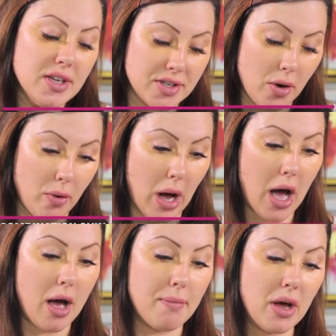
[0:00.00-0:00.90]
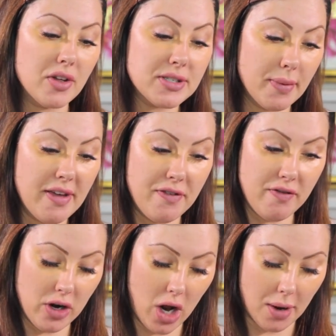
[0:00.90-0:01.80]
So um, some of my
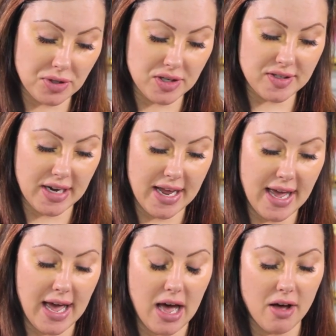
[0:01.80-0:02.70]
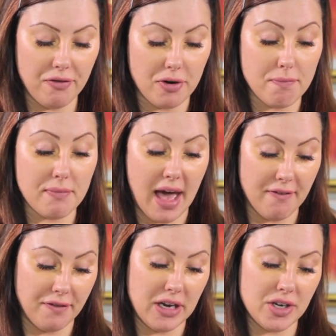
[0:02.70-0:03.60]
favorite options that I have for
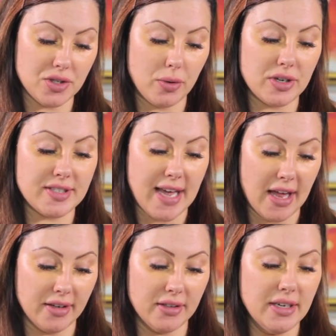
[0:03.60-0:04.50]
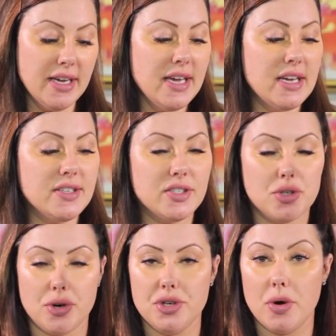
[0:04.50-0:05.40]
matte finish or satin is the
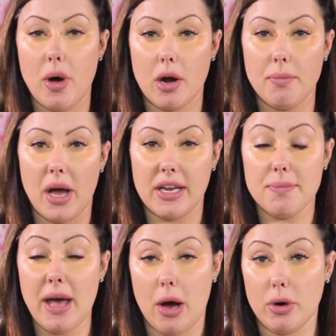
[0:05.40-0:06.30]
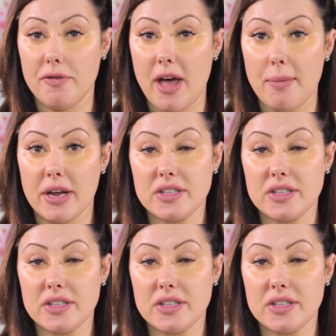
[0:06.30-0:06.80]
Giorgio Armani Power Fabric.